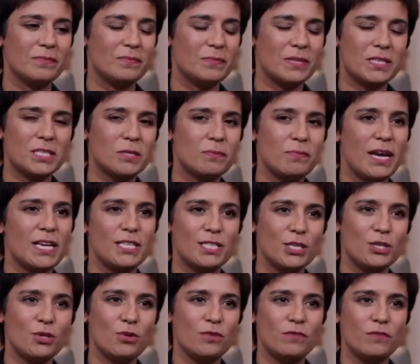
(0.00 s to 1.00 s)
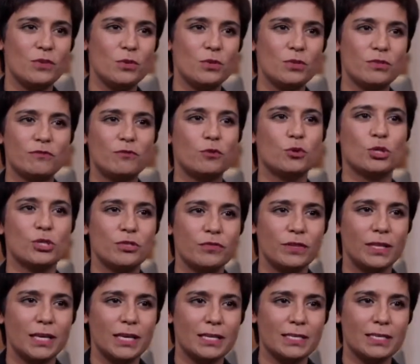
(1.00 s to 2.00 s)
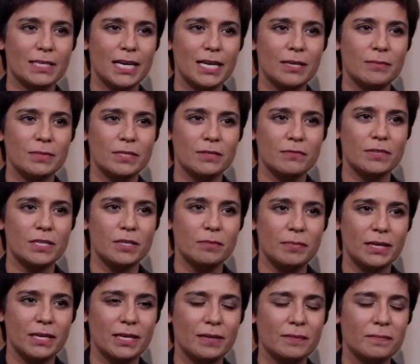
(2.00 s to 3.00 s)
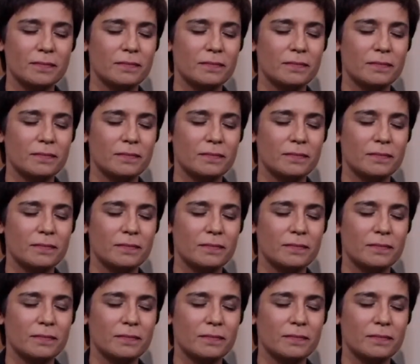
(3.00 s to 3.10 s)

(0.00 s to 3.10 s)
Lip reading: expressing your views forcefully at times if need be.